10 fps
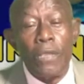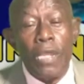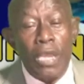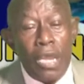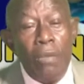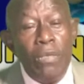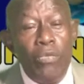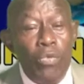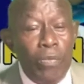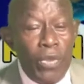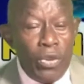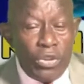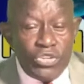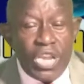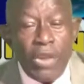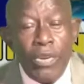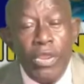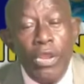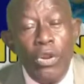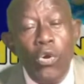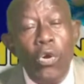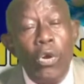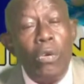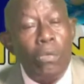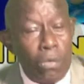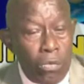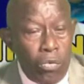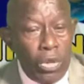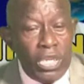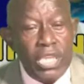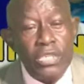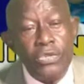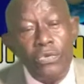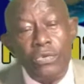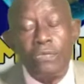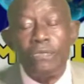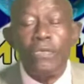It's coming. We'll be under Sharia law one day soon.